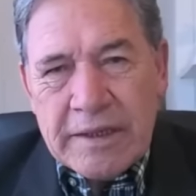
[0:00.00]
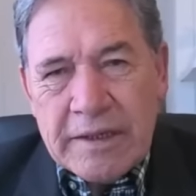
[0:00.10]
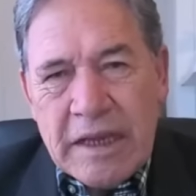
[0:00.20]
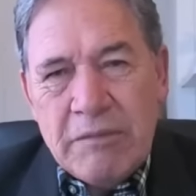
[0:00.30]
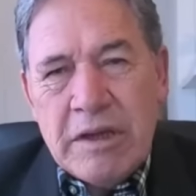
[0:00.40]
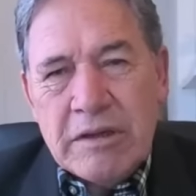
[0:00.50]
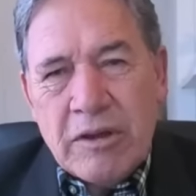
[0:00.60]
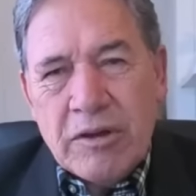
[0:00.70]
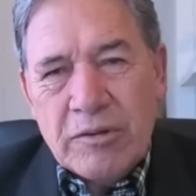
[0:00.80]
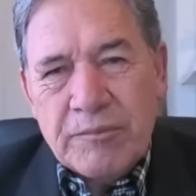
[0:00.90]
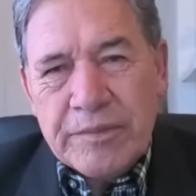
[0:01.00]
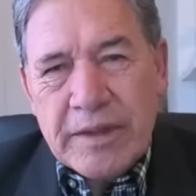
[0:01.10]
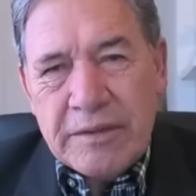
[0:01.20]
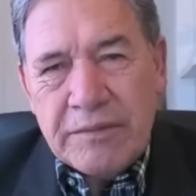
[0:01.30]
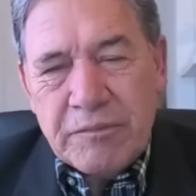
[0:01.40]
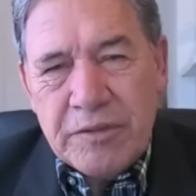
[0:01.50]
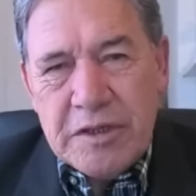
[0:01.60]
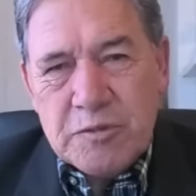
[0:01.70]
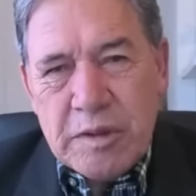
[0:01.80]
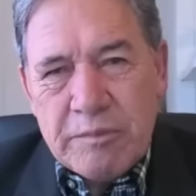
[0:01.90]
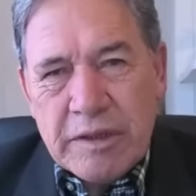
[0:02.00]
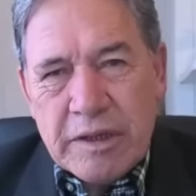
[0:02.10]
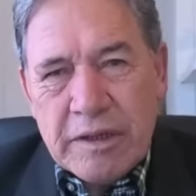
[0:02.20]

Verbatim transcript: And here we go, and these people